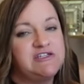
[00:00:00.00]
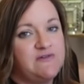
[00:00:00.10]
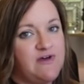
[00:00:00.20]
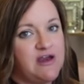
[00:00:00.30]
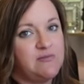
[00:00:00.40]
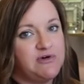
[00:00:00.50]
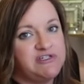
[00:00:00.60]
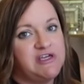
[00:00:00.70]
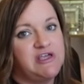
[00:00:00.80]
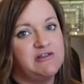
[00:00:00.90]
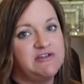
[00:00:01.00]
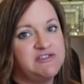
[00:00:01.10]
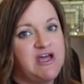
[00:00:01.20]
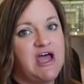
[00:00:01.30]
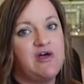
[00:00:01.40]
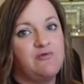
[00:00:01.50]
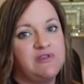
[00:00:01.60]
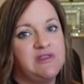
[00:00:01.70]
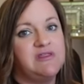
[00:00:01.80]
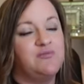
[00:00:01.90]
to find a particular style
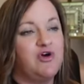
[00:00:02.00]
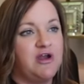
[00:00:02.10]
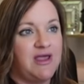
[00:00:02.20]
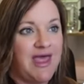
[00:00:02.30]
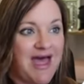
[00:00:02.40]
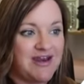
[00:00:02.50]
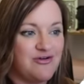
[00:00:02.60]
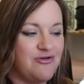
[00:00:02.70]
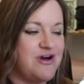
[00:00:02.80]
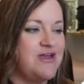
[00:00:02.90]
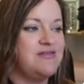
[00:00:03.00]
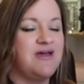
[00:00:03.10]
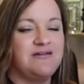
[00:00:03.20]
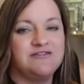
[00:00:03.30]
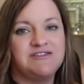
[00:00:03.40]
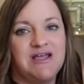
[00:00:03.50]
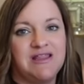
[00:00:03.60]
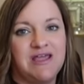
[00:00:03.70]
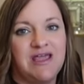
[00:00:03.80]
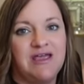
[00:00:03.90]
within the product category that you're
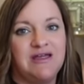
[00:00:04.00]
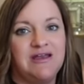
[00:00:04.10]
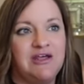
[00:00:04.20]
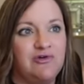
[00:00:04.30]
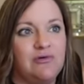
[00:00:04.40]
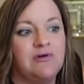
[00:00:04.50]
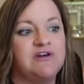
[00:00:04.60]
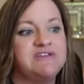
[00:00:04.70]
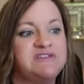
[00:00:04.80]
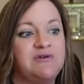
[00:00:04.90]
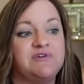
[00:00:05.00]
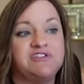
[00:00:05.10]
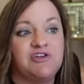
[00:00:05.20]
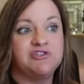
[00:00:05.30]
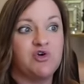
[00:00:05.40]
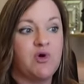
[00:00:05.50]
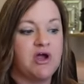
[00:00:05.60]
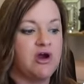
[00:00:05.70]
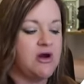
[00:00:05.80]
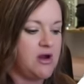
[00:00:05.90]
selling in in order to see results
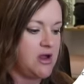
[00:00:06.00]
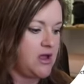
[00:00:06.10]
quicker.